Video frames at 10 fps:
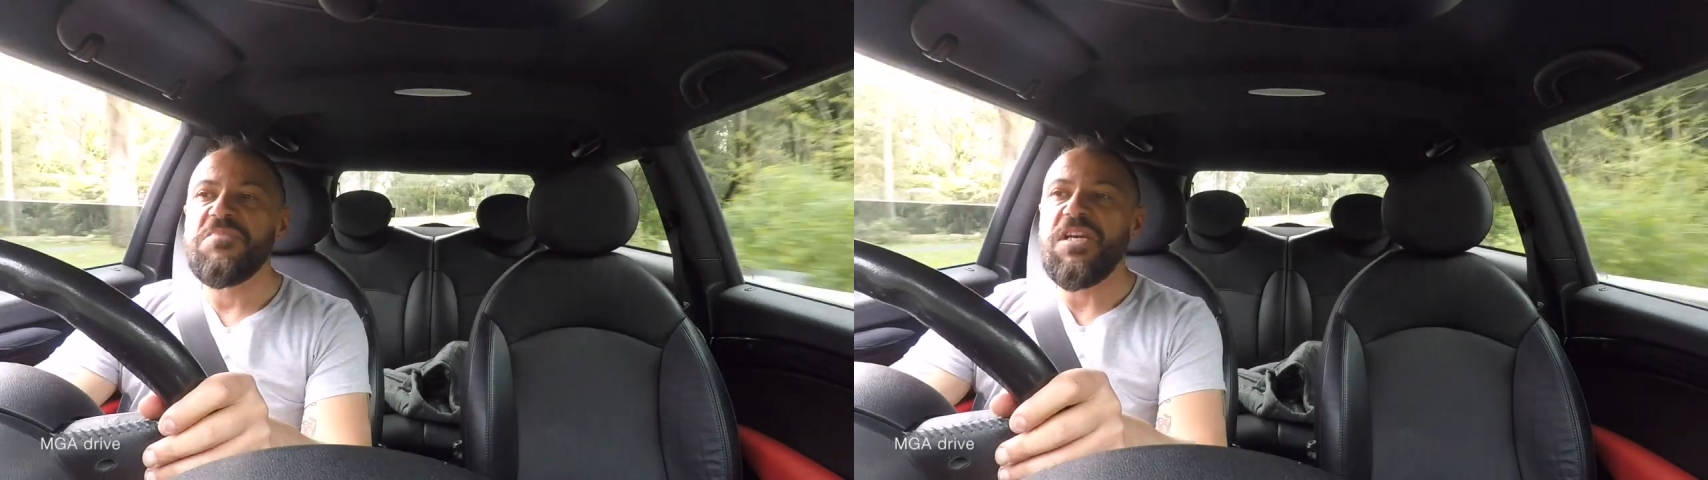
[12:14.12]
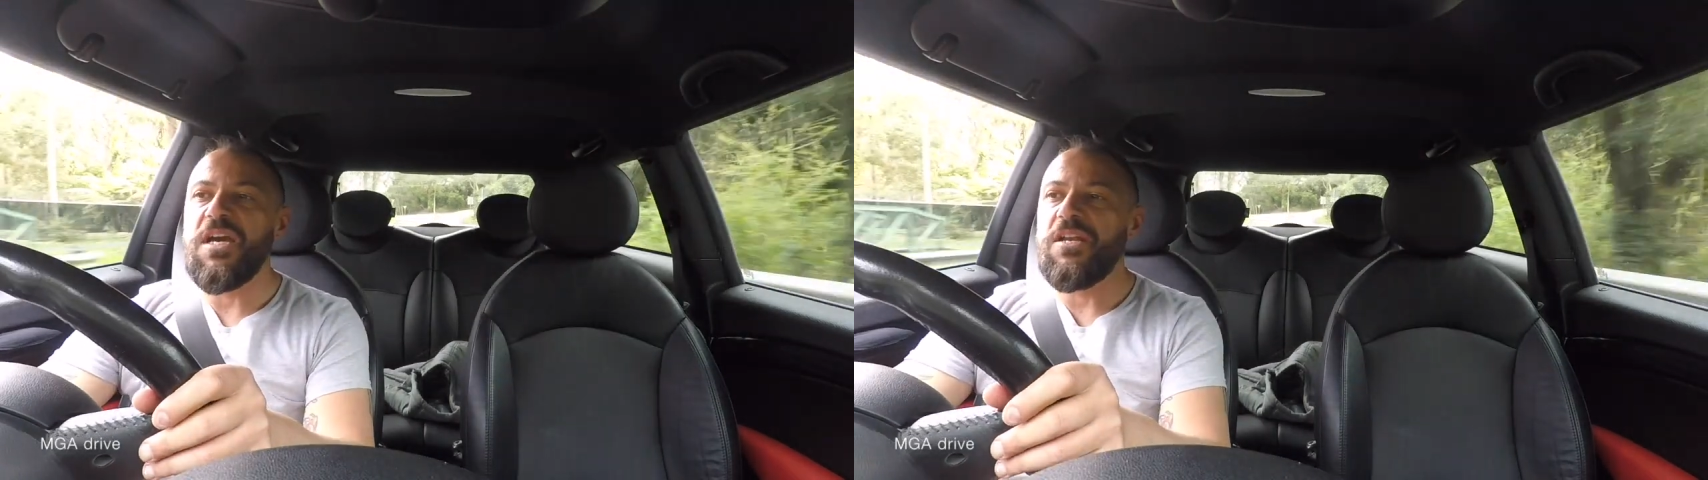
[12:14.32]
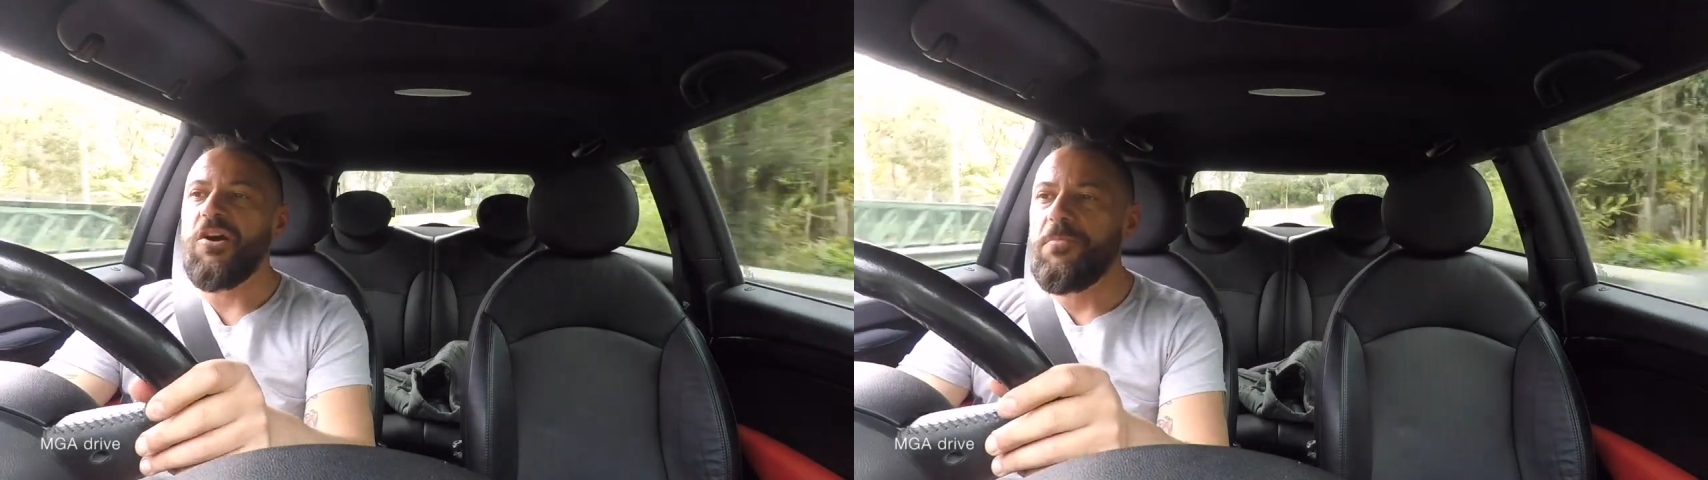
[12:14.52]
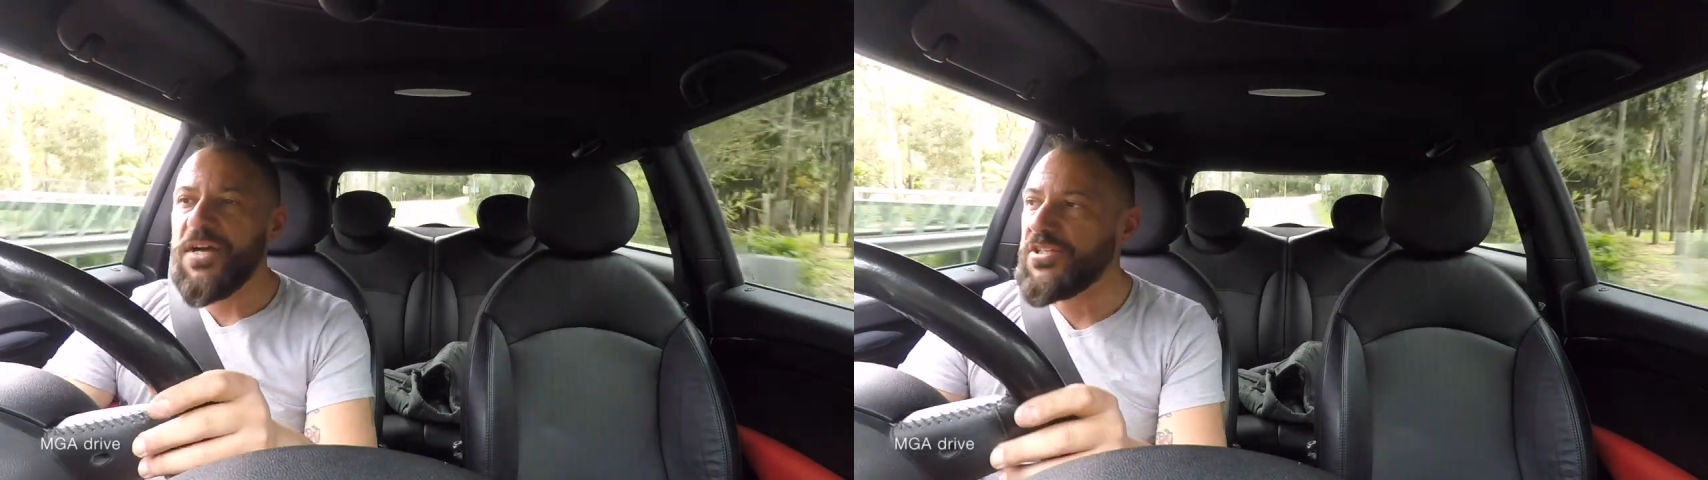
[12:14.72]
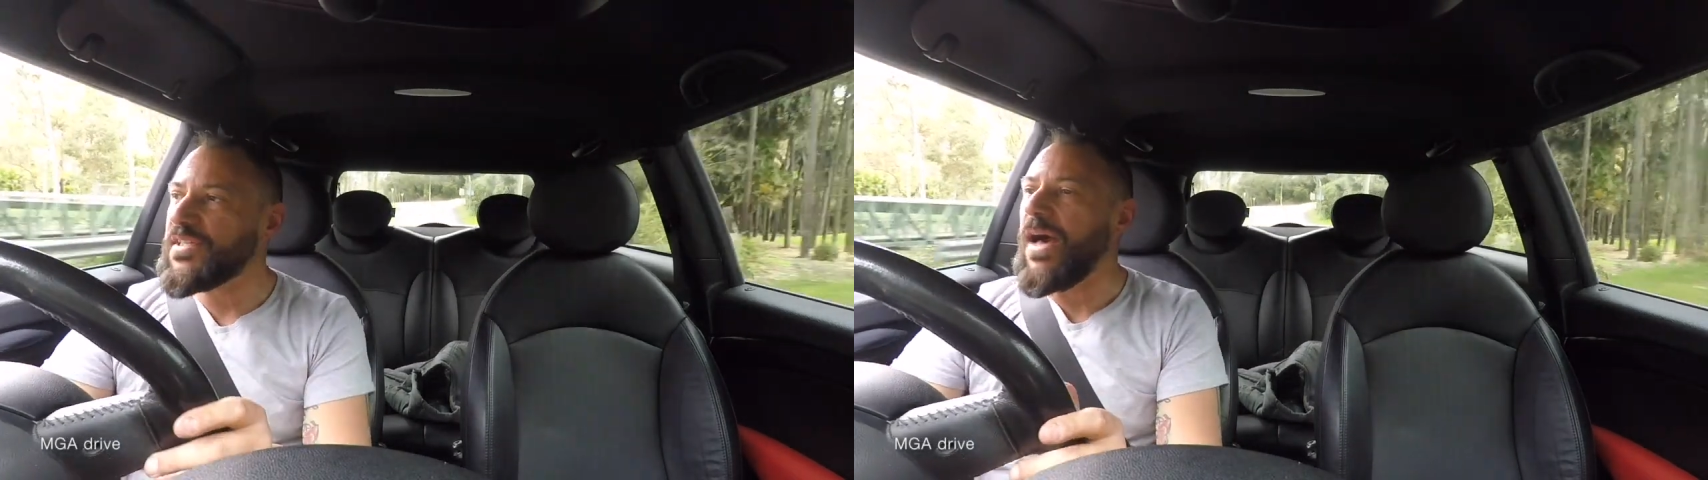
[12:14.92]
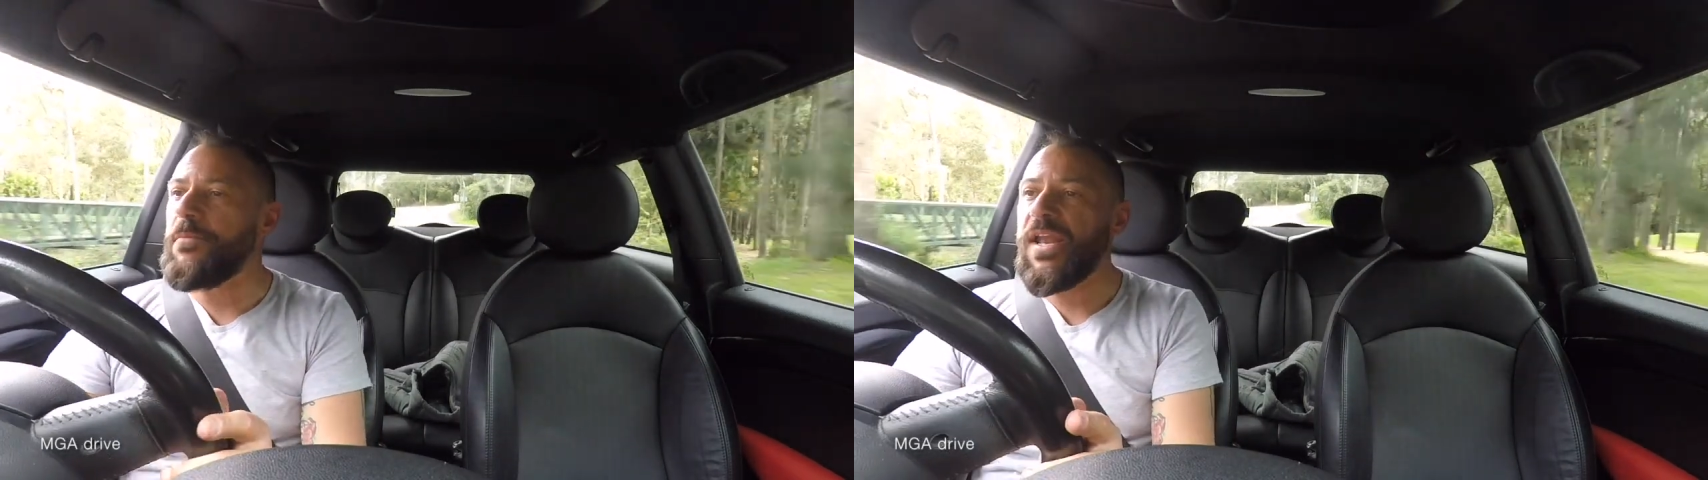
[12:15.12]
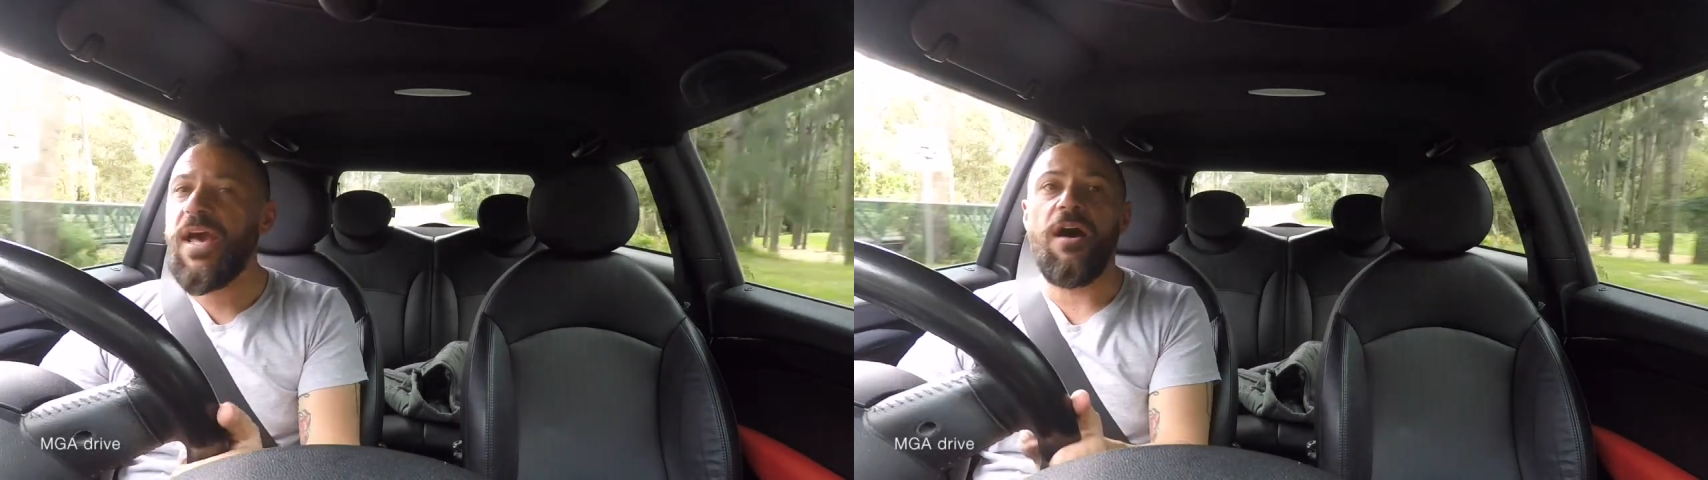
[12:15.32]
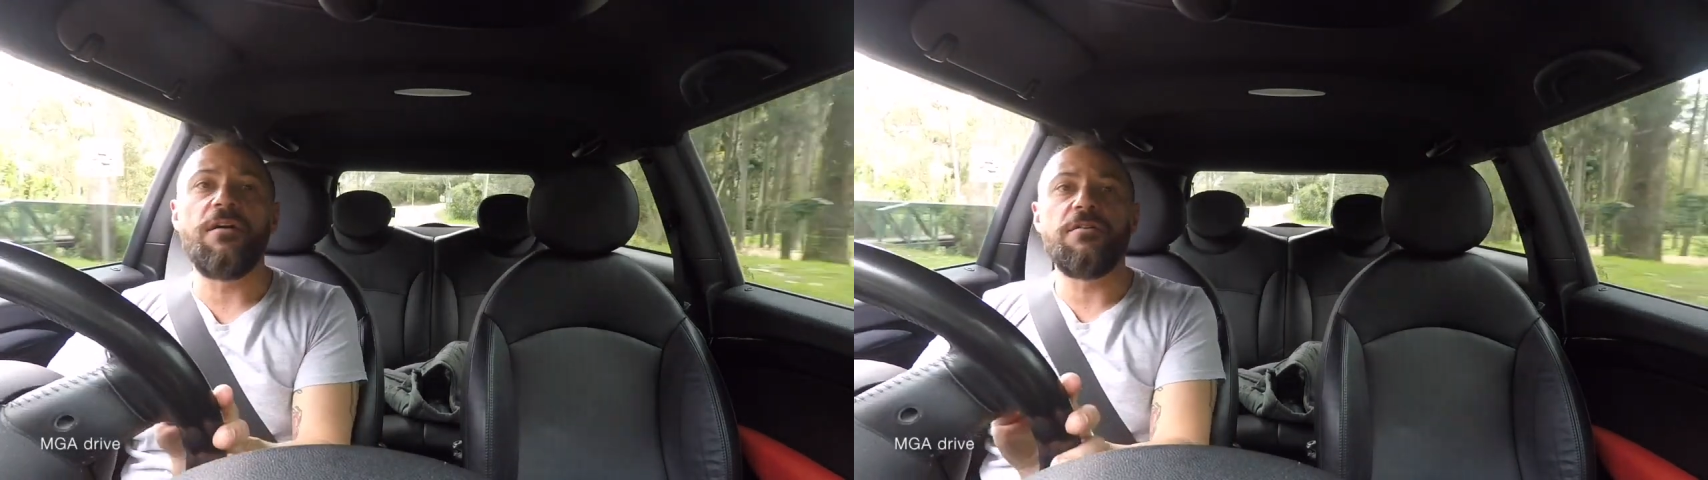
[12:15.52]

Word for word: Yeah, not much is coming out.